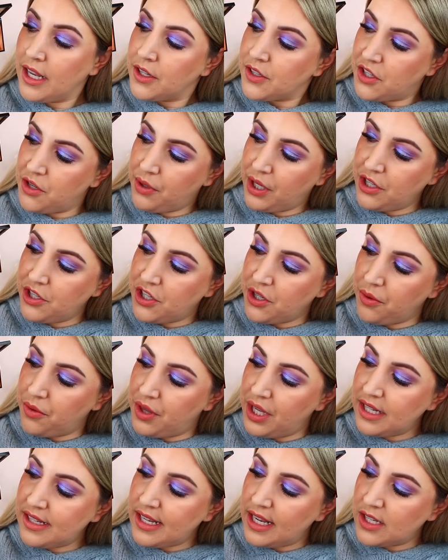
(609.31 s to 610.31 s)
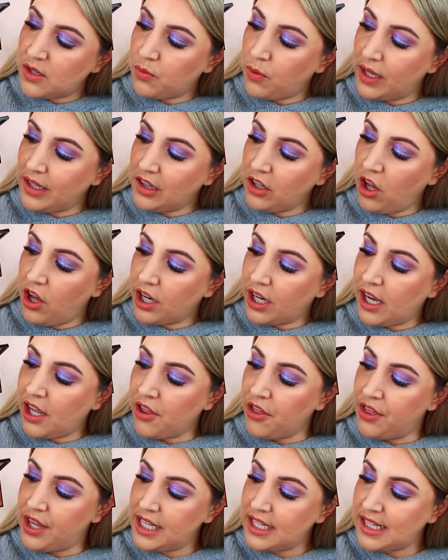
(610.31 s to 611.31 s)
So you can do this as one look,
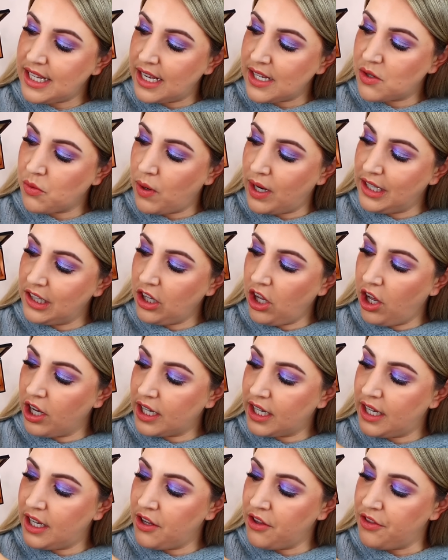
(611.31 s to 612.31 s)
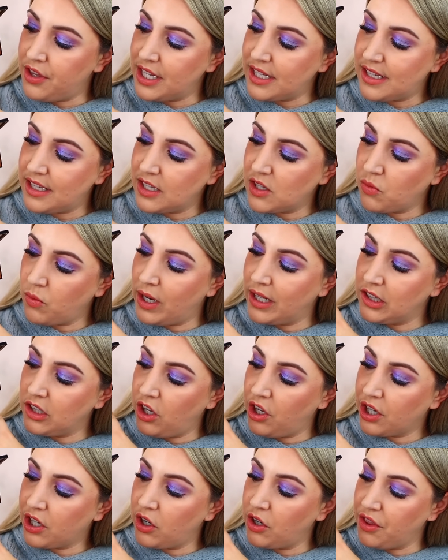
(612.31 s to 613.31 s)
this as one look, this is one
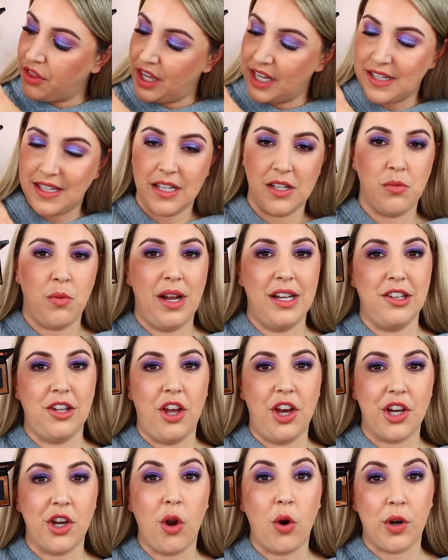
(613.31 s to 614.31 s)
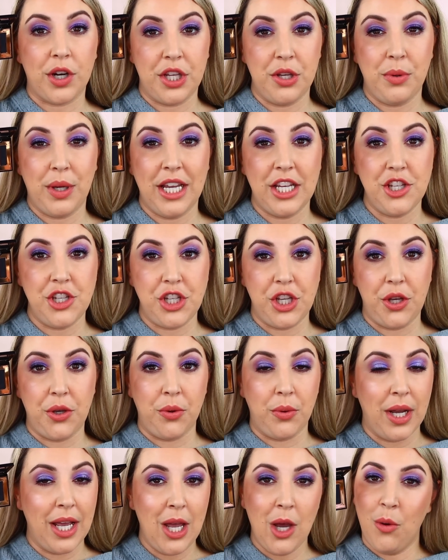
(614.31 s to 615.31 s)
look, this is one look, or you can
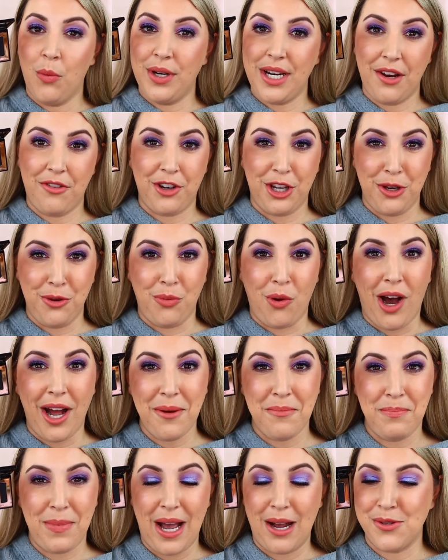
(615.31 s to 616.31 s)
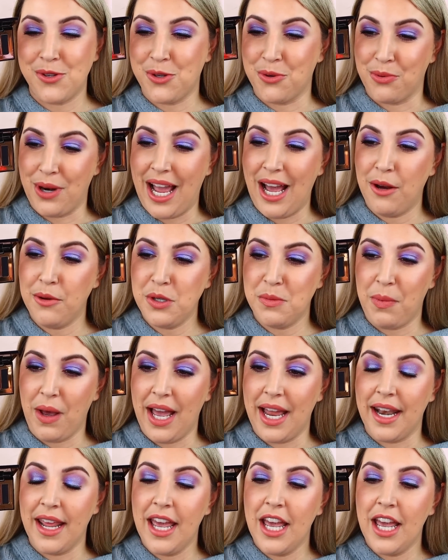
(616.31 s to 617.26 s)
do whatever you want and bounce around. But